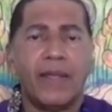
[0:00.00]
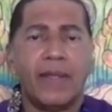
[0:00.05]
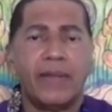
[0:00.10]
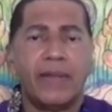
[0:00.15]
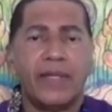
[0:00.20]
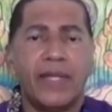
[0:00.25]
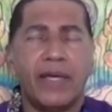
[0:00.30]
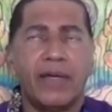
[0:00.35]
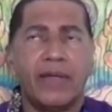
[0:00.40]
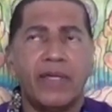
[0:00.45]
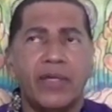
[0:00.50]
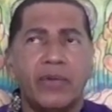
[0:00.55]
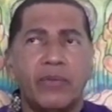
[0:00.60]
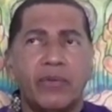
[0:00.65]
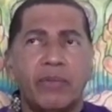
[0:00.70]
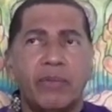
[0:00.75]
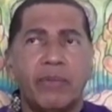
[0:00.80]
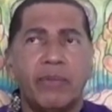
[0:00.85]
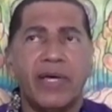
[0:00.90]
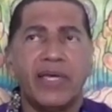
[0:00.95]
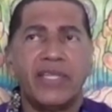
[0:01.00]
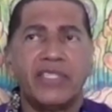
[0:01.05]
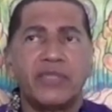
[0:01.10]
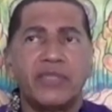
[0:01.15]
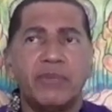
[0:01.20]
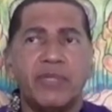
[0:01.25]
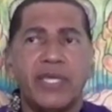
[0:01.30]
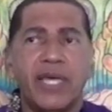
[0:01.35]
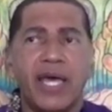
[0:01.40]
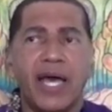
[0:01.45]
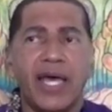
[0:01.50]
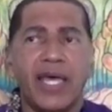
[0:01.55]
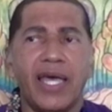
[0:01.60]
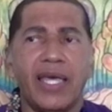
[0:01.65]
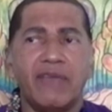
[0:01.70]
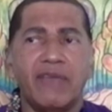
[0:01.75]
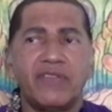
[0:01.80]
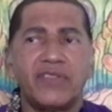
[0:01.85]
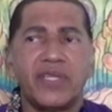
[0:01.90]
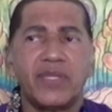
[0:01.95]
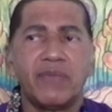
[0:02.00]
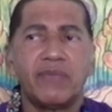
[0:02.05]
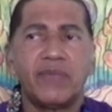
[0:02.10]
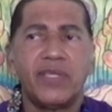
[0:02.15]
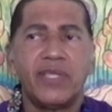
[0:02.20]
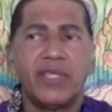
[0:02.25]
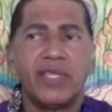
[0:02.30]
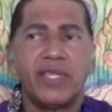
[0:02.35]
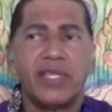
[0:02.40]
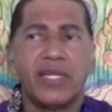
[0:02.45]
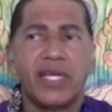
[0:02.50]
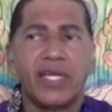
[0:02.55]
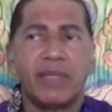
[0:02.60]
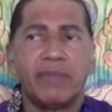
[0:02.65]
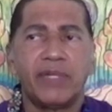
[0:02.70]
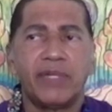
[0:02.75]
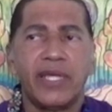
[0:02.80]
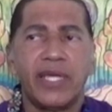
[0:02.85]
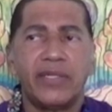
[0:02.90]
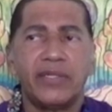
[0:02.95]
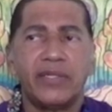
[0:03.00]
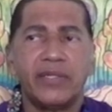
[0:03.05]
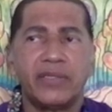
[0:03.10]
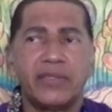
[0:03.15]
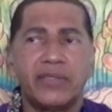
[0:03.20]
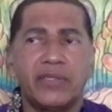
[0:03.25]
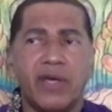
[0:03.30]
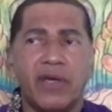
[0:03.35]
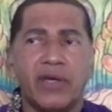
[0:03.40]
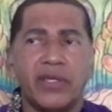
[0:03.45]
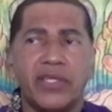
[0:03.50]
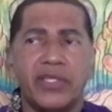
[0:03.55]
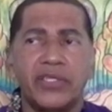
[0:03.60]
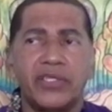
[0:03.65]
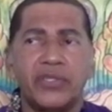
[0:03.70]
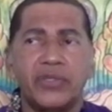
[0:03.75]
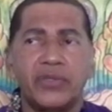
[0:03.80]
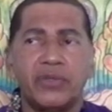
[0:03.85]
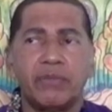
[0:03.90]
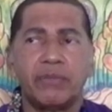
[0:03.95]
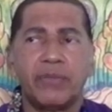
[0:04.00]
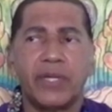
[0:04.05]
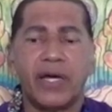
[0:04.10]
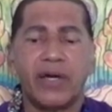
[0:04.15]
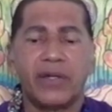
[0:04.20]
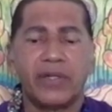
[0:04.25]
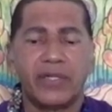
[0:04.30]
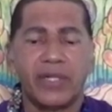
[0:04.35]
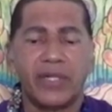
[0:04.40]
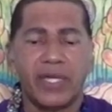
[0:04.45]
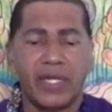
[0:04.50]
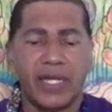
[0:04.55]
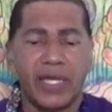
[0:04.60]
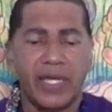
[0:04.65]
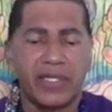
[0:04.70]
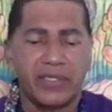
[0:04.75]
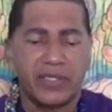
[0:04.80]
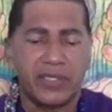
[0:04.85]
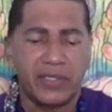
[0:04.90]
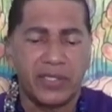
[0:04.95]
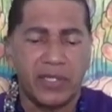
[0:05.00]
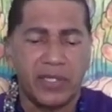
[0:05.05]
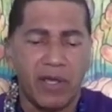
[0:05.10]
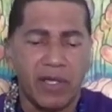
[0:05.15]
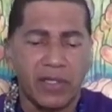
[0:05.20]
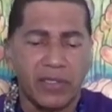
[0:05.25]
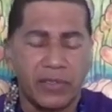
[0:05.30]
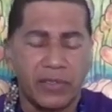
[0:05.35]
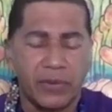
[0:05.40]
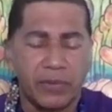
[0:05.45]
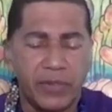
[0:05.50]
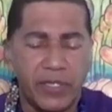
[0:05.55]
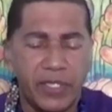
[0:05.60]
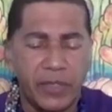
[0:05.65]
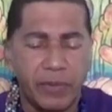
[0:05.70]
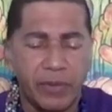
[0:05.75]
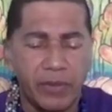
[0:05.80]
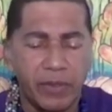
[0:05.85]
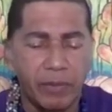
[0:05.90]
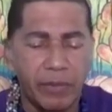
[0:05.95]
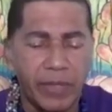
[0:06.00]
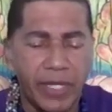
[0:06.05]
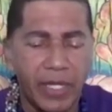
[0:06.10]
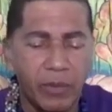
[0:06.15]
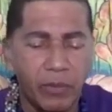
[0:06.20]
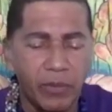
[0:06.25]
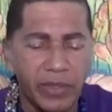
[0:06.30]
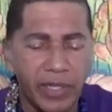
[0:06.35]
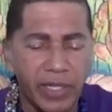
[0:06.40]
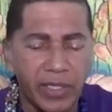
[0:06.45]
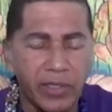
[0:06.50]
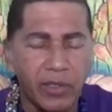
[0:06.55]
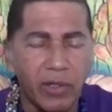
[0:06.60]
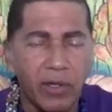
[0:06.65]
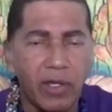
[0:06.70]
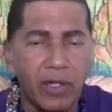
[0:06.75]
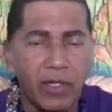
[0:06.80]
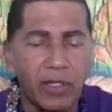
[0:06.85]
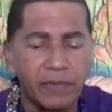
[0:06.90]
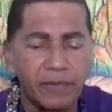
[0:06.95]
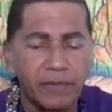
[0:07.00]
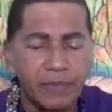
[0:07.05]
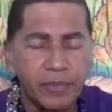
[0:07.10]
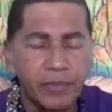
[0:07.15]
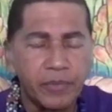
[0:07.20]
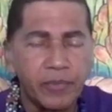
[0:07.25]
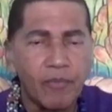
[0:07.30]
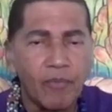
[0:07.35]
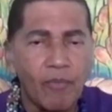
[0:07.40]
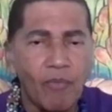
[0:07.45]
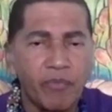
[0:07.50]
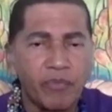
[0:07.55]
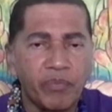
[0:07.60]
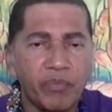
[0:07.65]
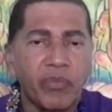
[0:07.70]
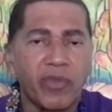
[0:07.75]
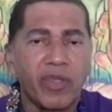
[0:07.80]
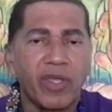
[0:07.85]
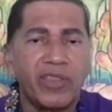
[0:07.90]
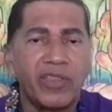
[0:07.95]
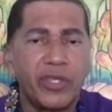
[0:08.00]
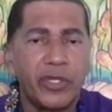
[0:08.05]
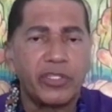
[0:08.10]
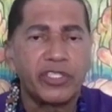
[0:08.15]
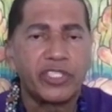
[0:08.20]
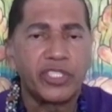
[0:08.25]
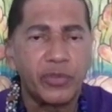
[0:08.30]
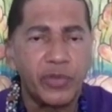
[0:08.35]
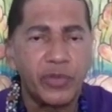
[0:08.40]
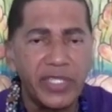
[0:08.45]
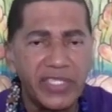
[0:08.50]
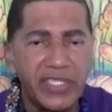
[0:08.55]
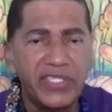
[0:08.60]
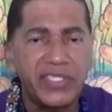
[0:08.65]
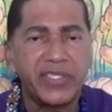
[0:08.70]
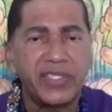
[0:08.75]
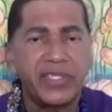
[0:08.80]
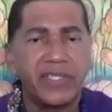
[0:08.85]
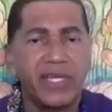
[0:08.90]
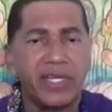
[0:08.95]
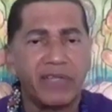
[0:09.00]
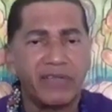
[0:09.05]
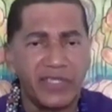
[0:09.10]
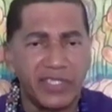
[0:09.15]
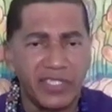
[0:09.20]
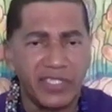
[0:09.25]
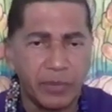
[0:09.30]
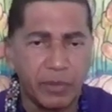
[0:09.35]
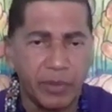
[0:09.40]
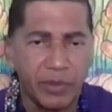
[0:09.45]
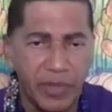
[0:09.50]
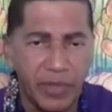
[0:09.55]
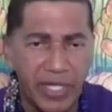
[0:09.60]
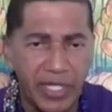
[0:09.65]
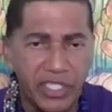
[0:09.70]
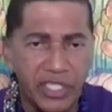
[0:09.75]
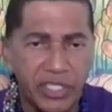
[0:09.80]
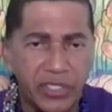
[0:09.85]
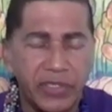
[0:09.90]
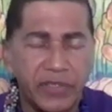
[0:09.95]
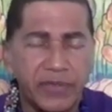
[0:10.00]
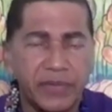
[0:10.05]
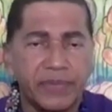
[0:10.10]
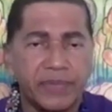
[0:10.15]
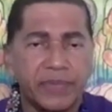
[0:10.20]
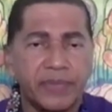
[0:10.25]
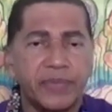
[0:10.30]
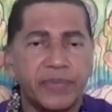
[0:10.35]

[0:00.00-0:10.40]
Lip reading: Now, it reminds me, I have something that I planned on talking to you about, and I like to talk to people about what I call their Trinity of inspiration.